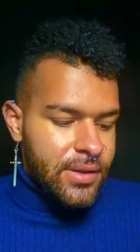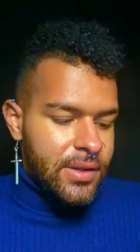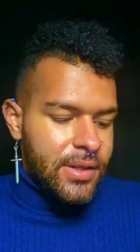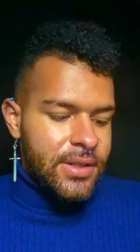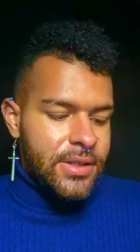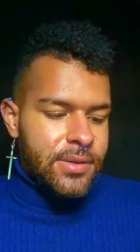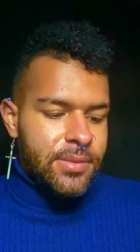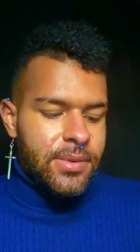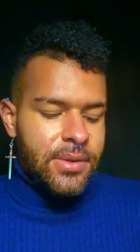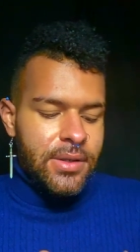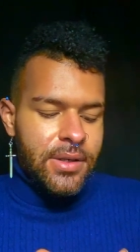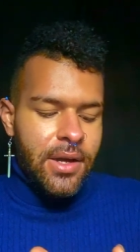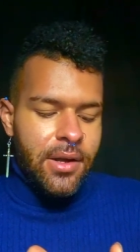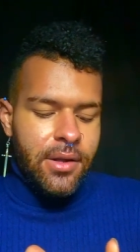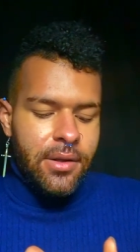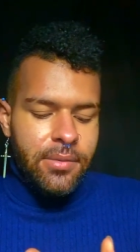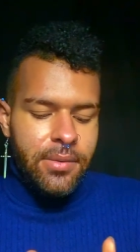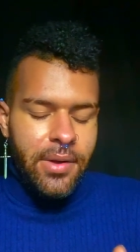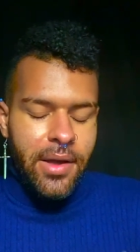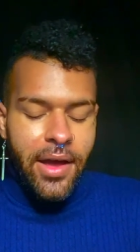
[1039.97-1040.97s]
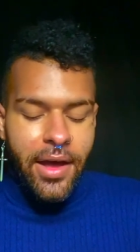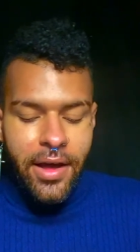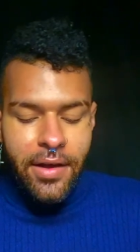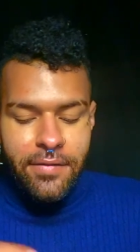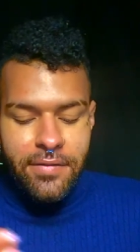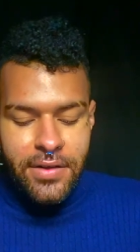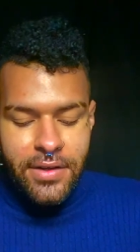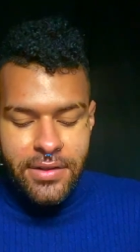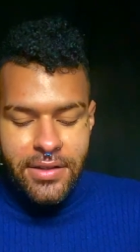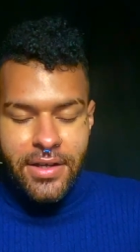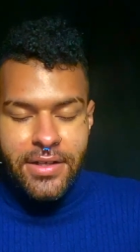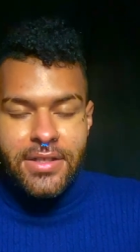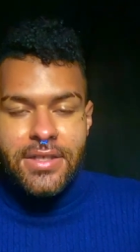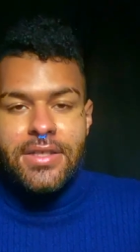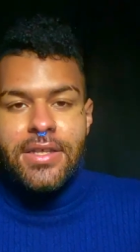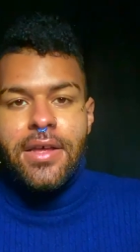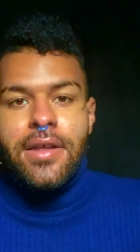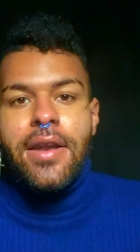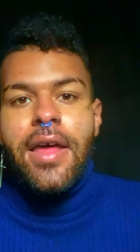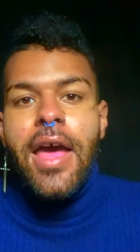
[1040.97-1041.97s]
That's when y'all will have like that
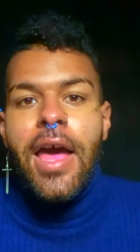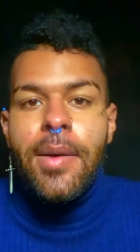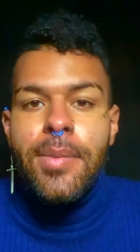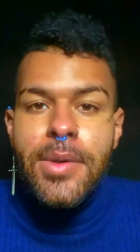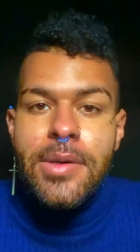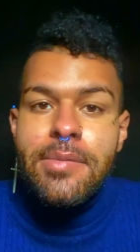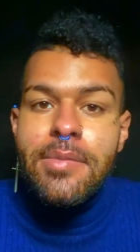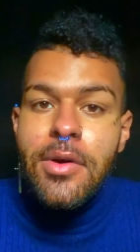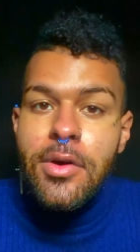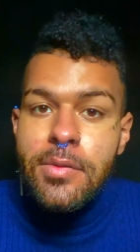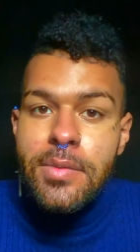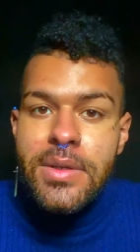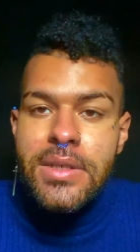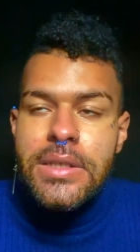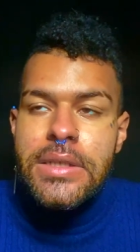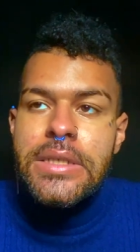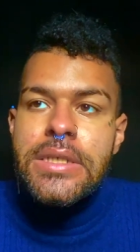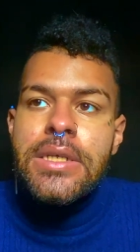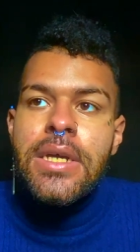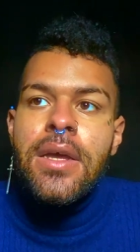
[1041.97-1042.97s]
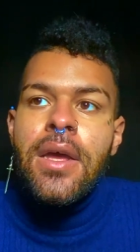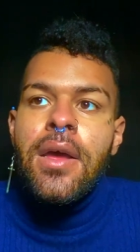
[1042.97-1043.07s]
sun happy moment